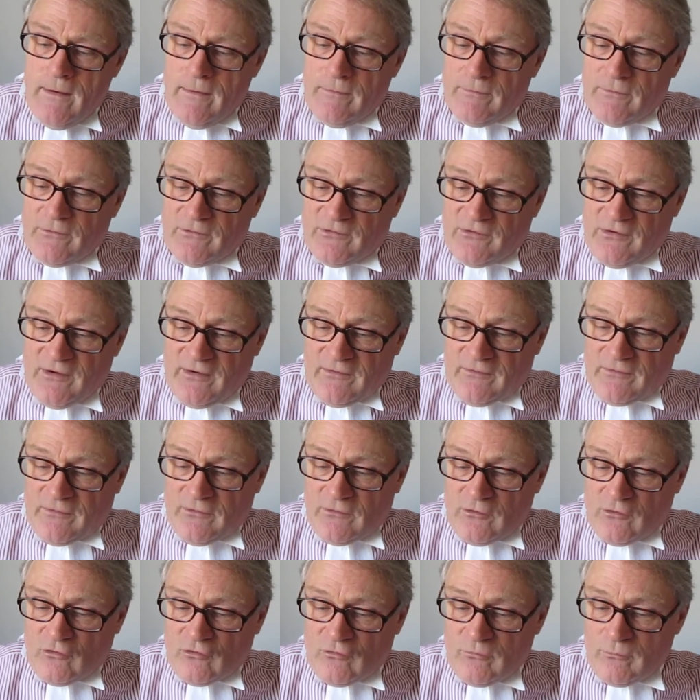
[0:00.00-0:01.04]
the sixth
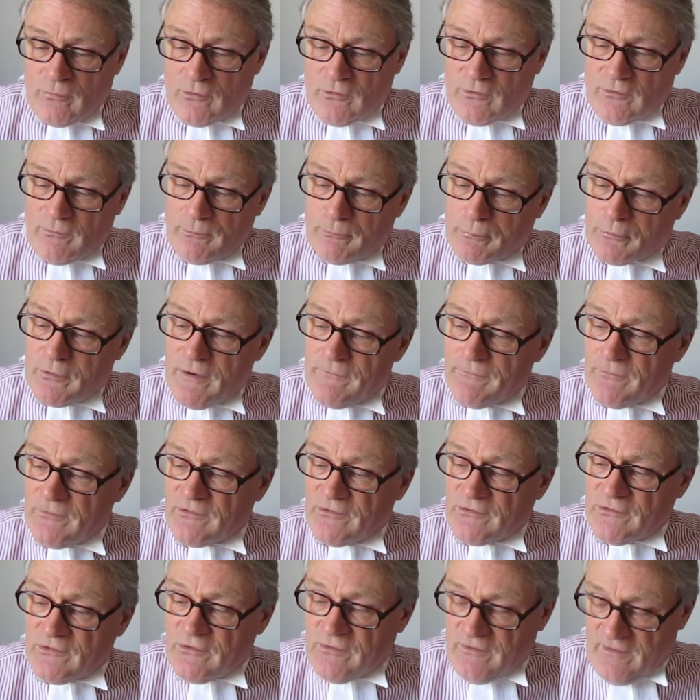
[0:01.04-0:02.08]
edition, but the
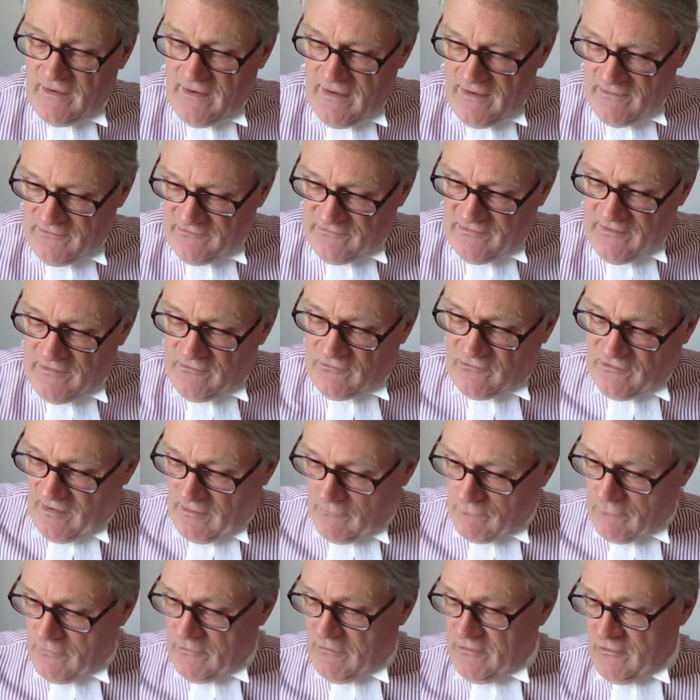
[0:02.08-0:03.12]
preface to the
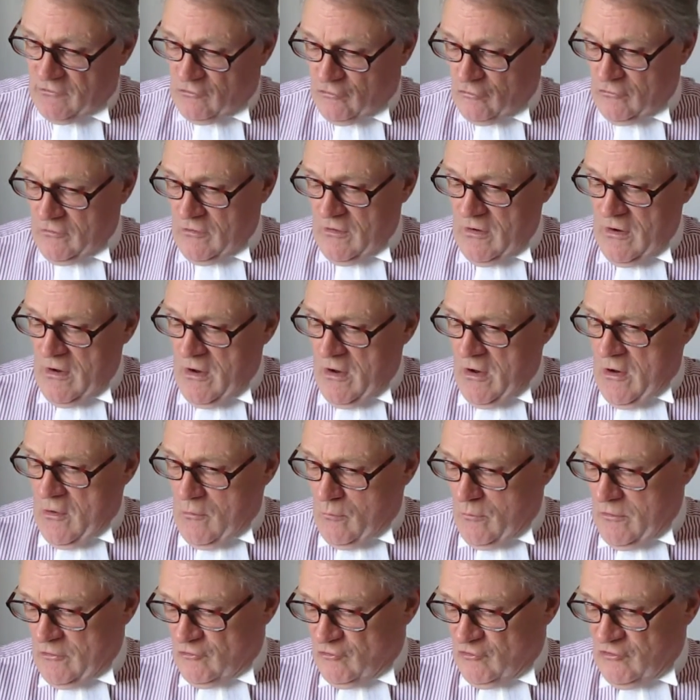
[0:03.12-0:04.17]
centenary edition,
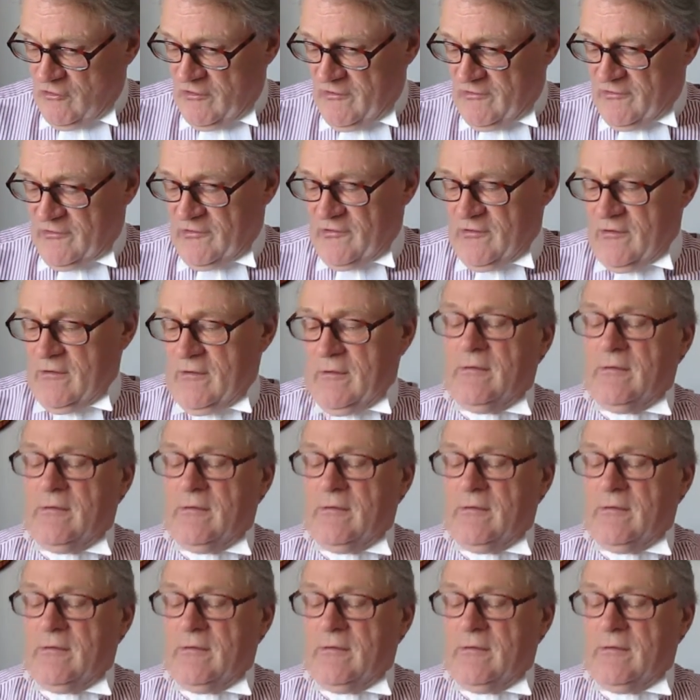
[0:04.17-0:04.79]
which is